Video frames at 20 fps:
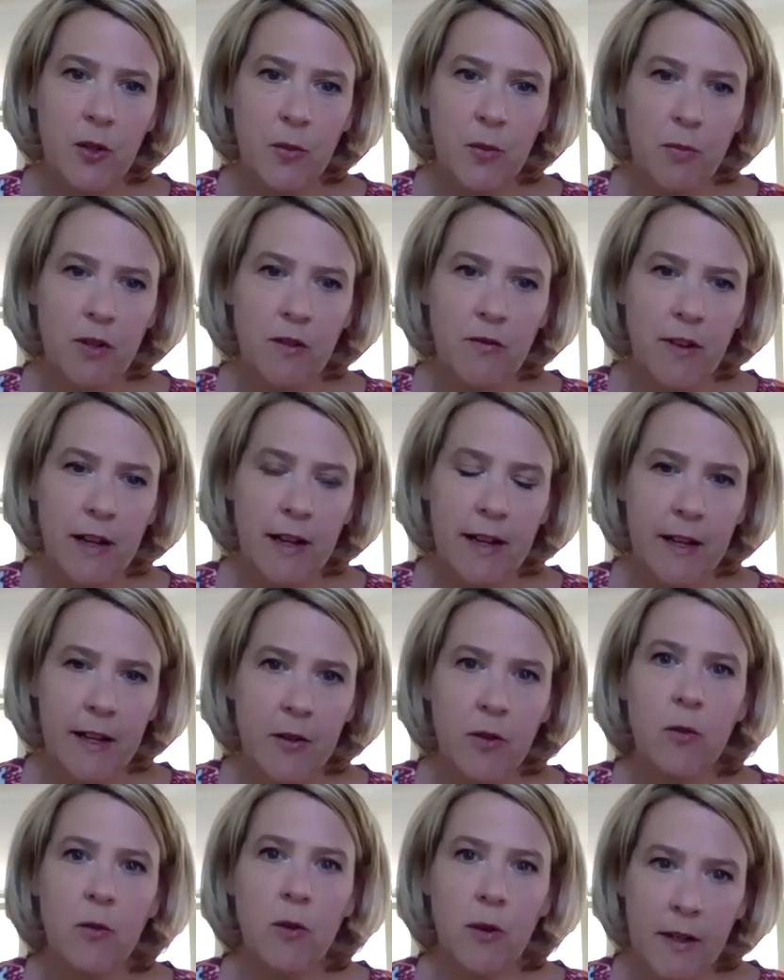provide
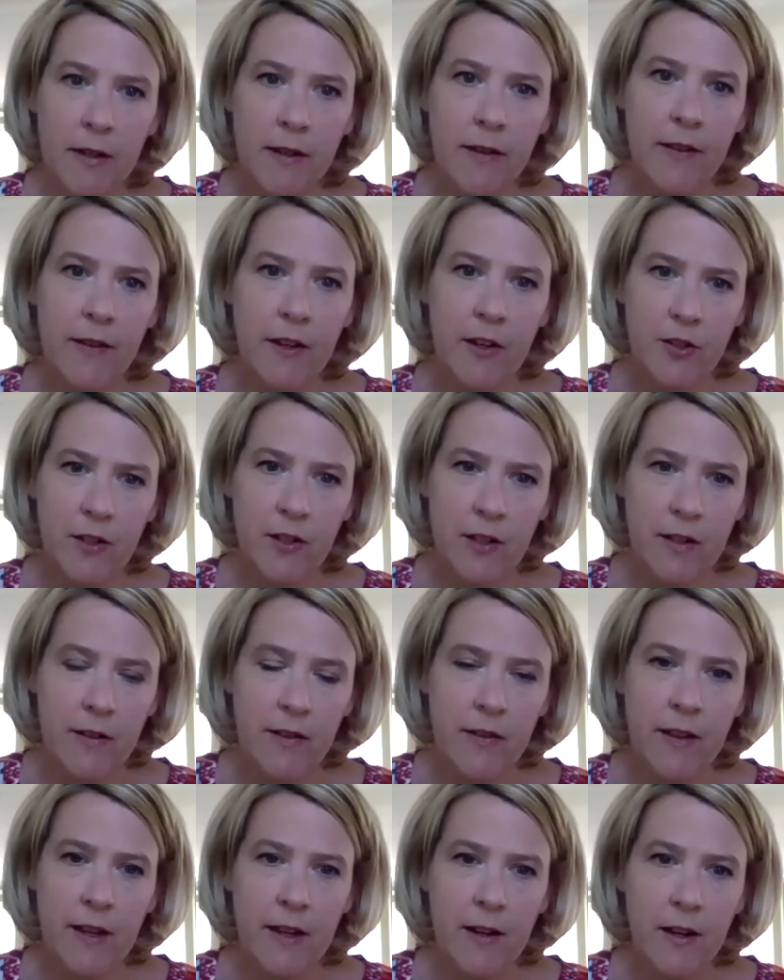organizations
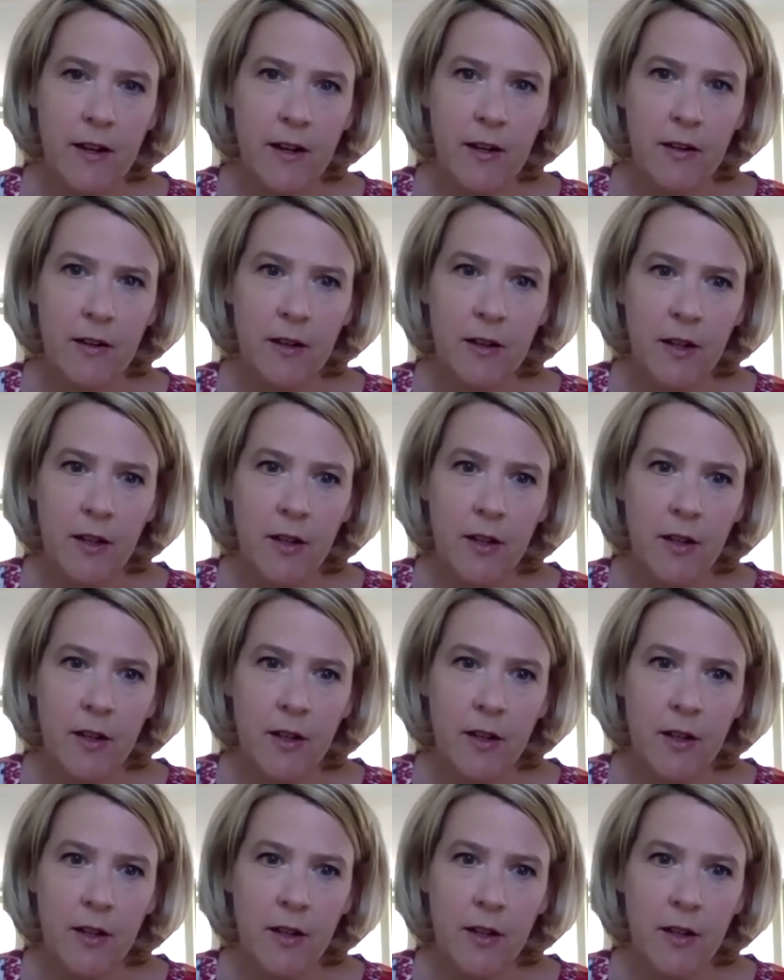that are